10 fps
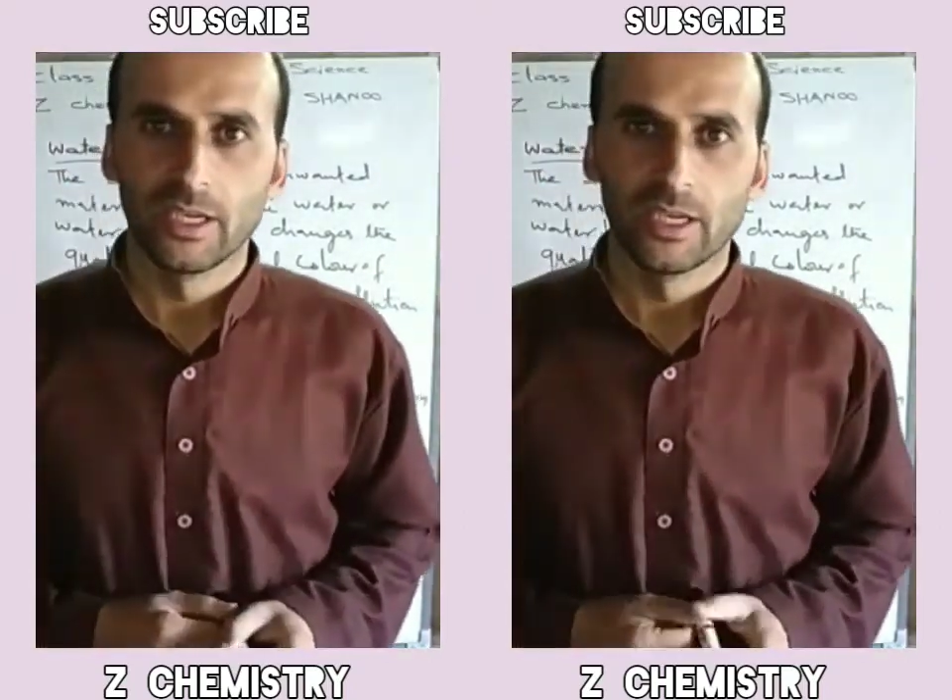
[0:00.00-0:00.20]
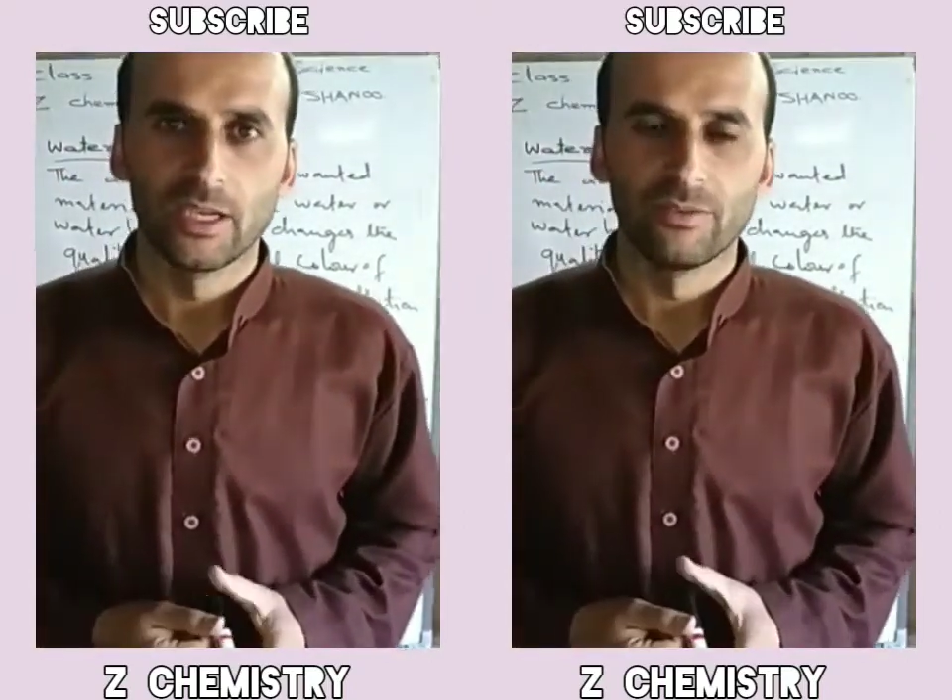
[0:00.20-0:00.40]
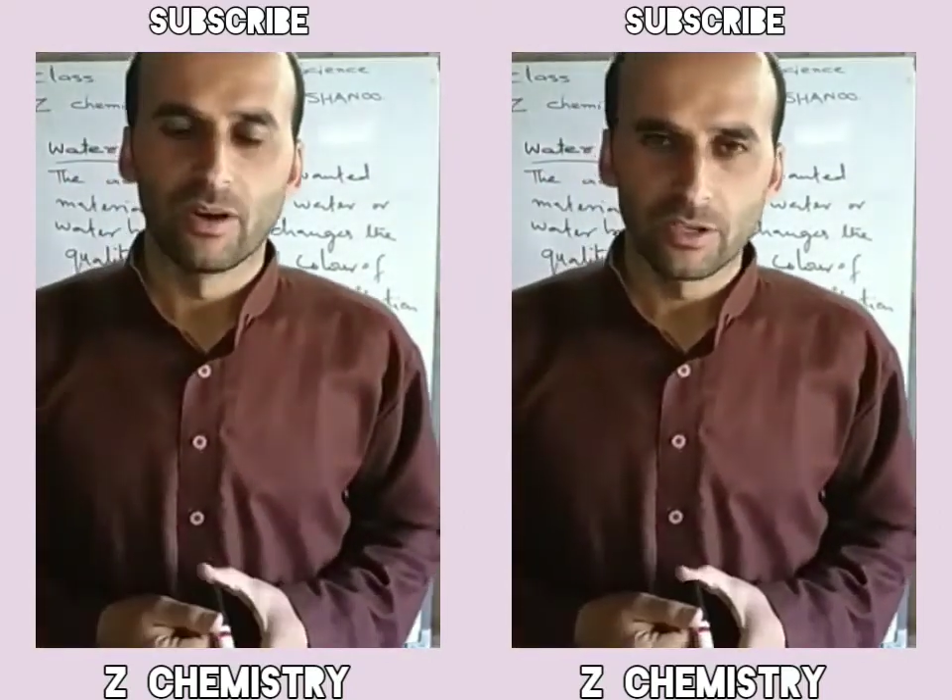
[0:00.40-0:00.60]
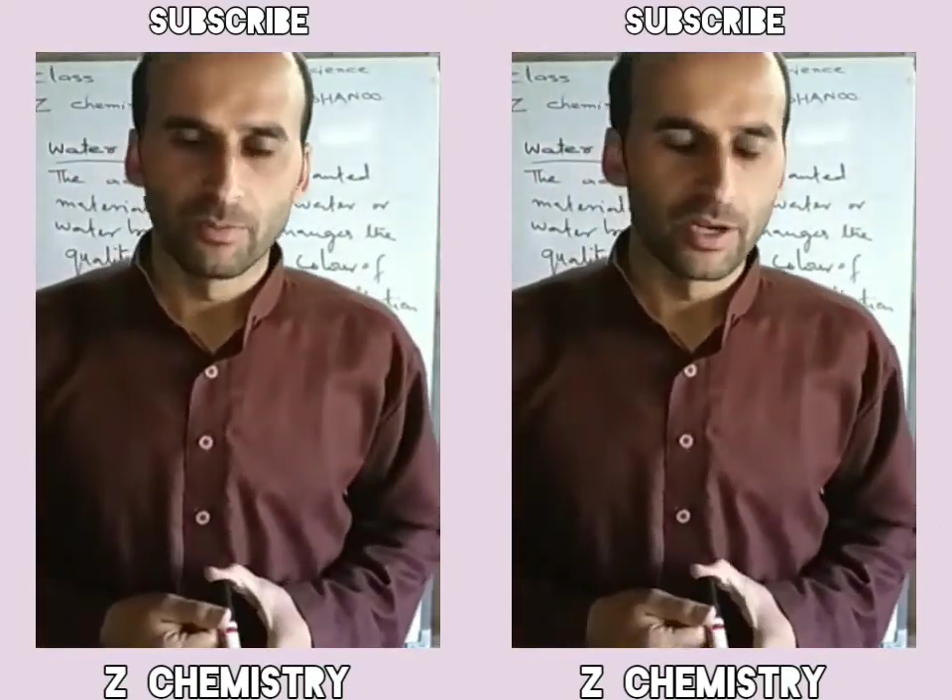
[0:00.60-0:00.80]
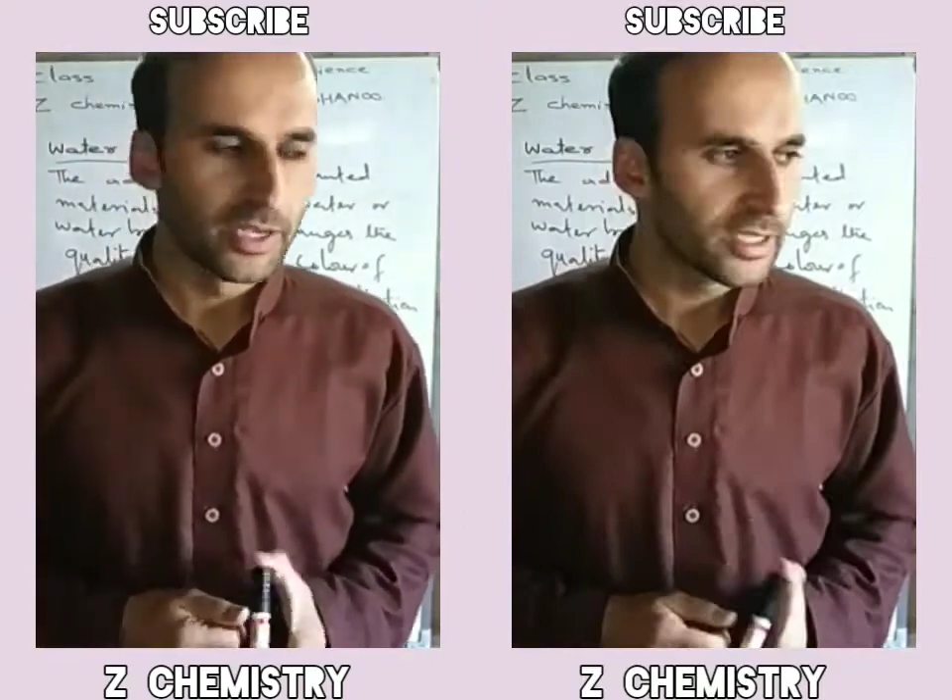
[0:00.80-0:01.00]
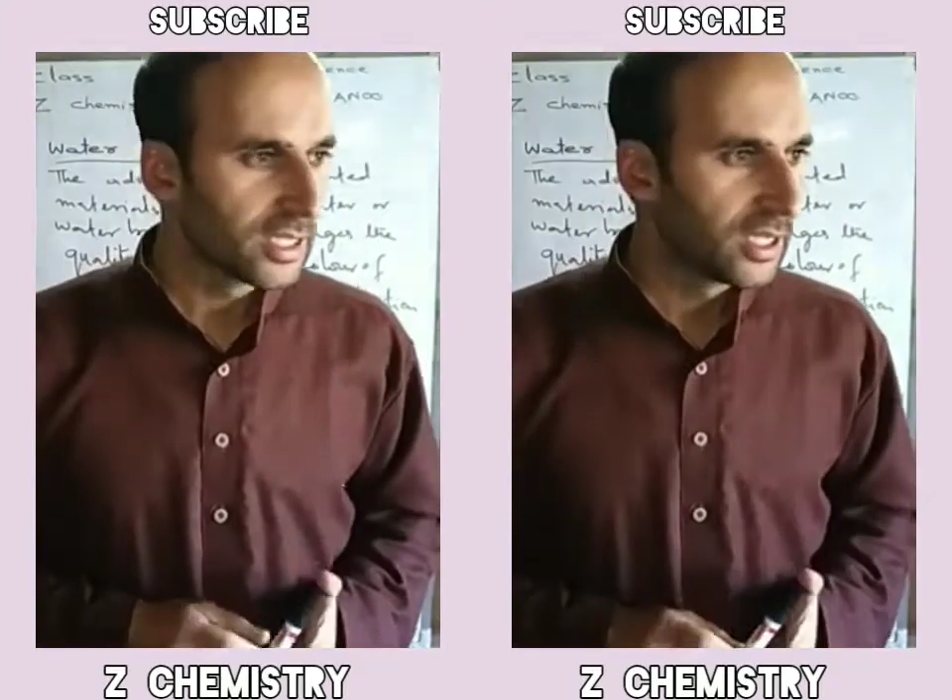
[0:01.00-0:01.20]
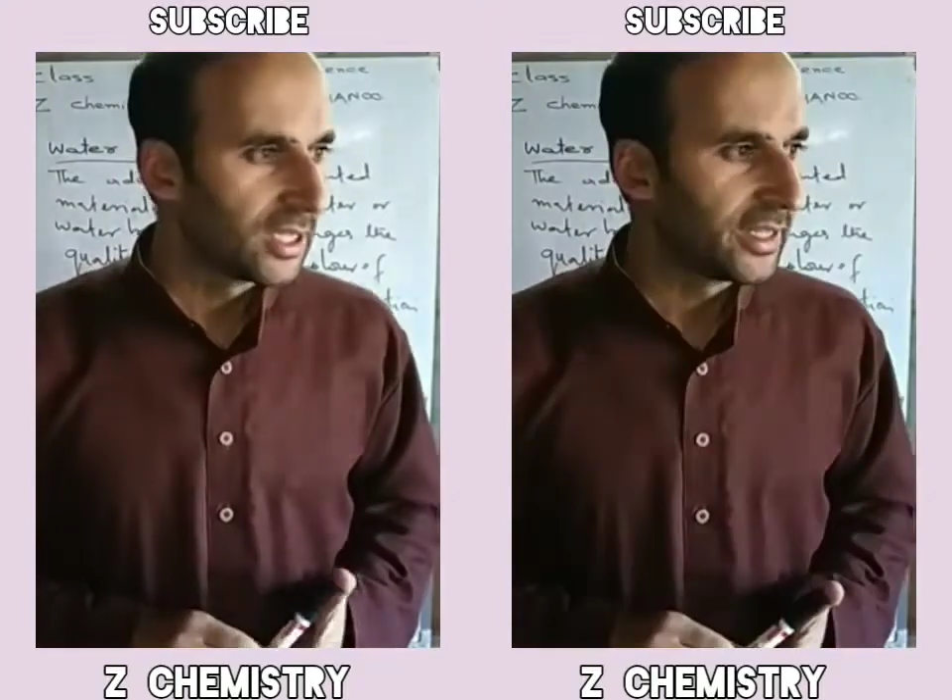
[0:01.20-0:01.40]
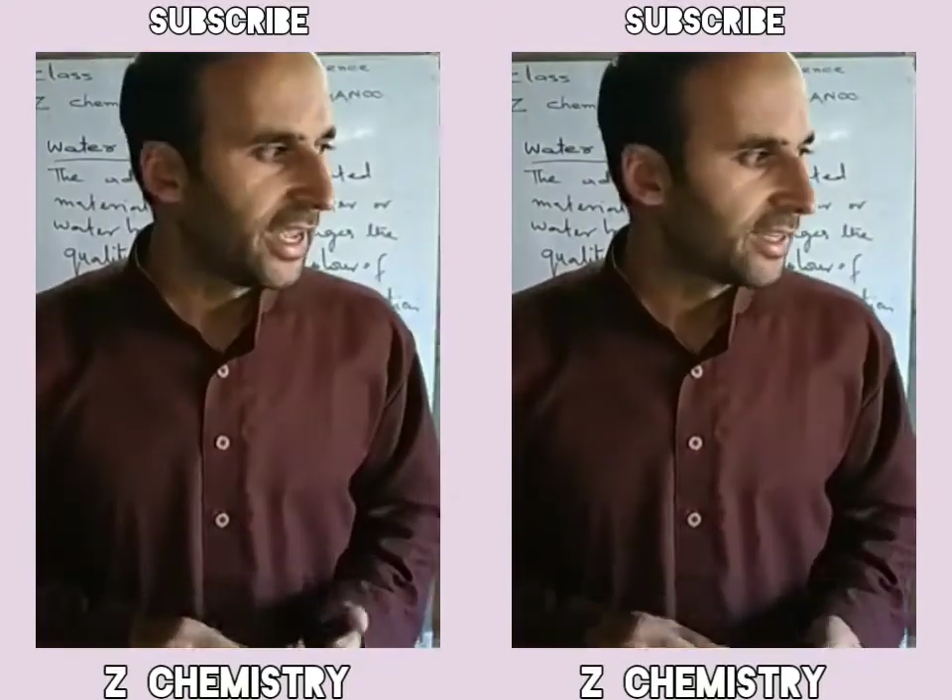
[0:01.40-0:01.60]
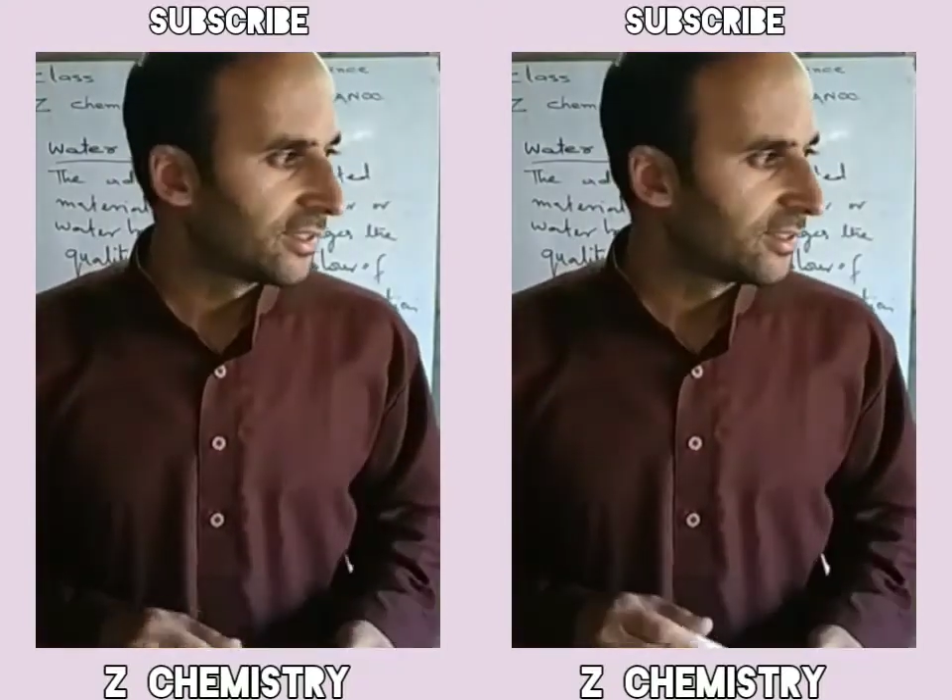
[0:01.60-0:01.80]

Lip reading: water bodies, that